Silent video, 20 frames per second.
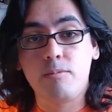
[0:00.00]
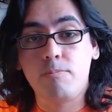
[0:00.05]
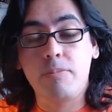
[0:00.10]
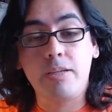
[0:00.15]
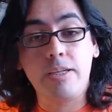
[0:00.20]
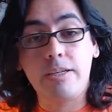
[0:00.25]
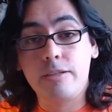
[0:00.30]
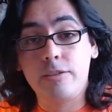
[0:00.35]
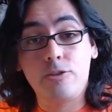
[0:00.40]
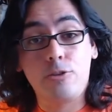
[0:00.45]

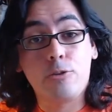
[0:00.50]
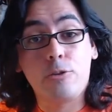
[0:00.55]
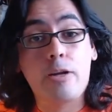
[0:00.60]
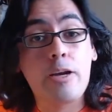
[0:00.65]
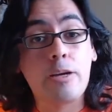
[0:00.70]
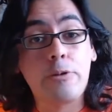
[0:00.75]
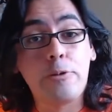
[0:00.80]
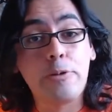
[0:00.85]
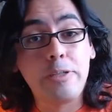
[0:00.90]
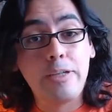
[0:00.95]
Because you're
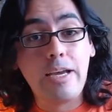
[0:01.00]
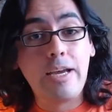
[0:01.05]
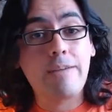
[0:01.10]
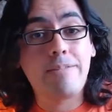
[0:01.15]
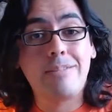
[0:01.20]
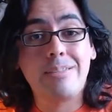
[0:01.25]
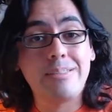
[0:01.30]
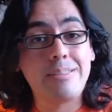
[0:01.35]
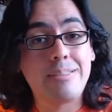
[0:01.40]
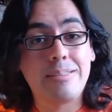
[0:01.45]
not going to
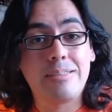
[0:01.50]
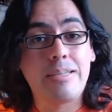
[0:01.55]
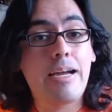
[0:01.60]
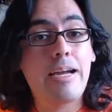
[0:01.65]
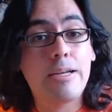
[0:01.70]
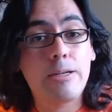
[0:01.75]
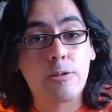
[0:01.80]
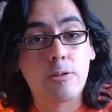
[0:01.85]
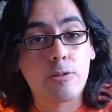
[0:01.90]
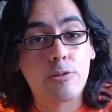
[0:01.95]
have the
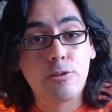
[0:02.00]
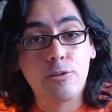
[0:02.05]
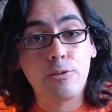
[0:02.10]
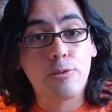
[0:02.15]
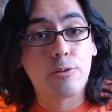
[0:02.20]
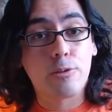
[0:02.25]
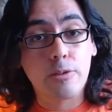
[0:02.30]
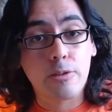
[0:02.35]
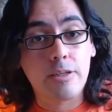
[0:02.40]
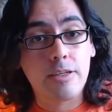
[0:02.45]
desire to
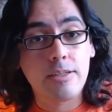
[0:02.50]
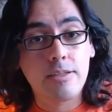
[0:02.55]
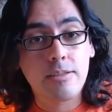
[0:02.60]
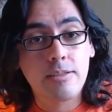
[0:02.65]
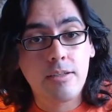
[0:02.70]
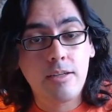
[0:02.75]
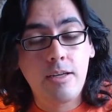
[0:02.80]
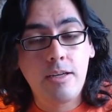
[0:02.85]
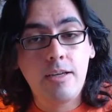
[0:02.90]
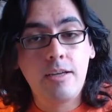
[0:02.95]
learn it.